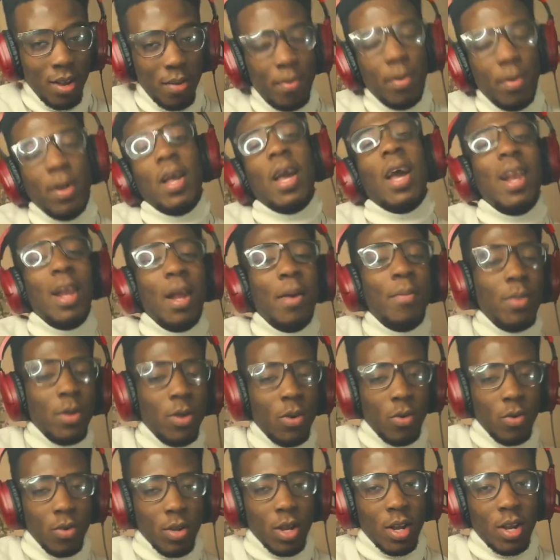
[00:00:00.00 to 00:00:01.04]
But yeah, let me
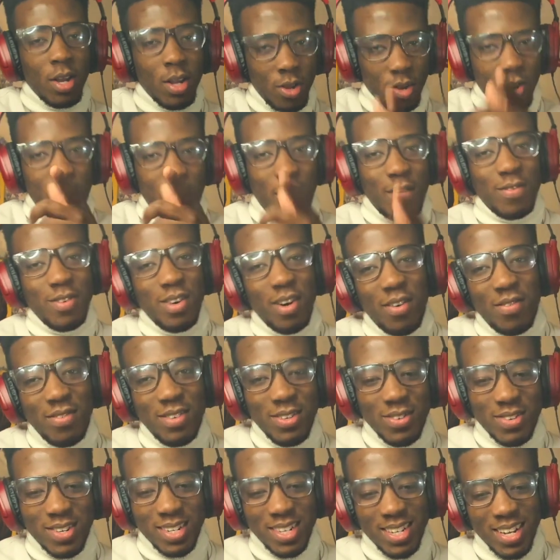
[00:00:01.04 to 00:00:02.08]
know, yeah? Y'all have a
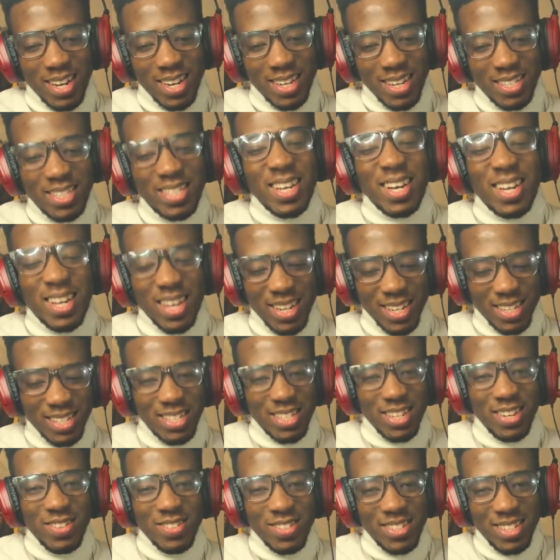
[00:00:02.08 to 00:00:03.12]
lovely one, yeah? Take care of
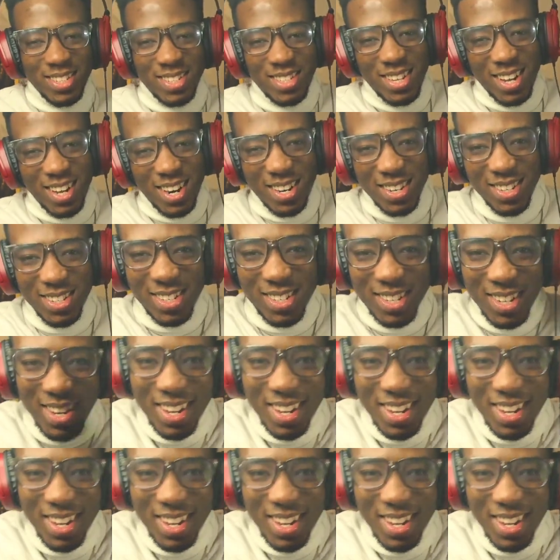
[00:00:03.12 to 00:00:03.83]
yourselves. Ta-da!